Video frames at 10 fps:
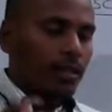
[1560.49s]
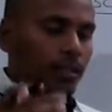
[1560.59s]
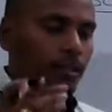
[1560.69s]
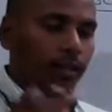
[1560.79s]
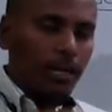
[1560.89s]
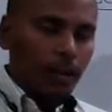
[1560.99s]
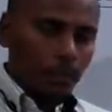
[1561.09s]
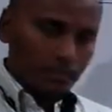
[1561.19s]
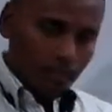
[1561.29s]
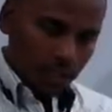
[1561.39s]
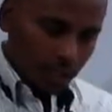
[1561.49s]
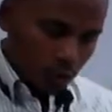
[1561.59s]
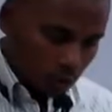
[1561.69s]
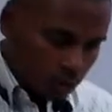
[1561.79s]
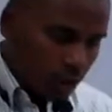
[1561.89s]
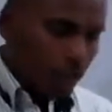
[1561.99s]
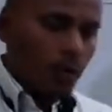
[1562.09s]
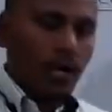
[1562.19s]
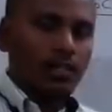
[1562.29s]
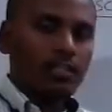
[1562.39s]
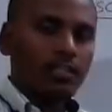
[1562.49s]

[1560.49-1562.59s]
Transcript: the P type of machine tools, your answer